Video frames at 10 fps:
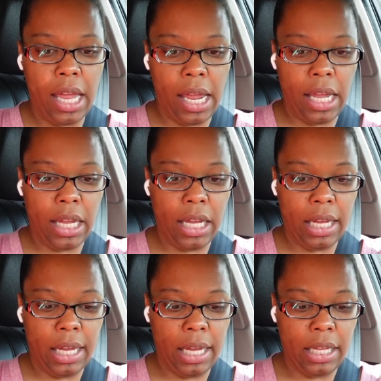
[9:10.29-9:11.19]

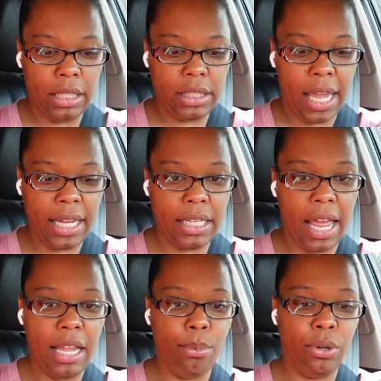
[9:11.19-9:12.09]
and take it
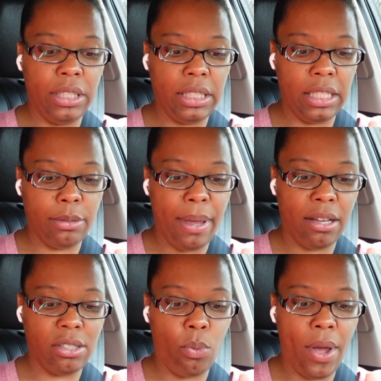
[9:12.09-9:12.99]
8.6
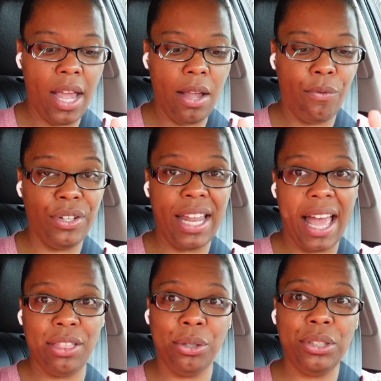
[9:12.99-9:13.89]
miles away for
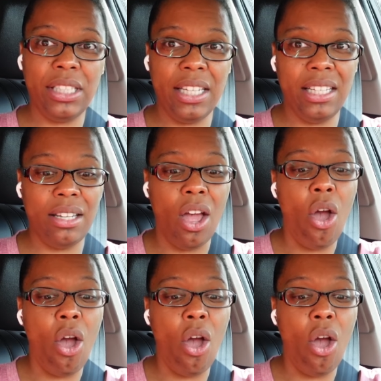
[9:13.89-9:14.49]
913.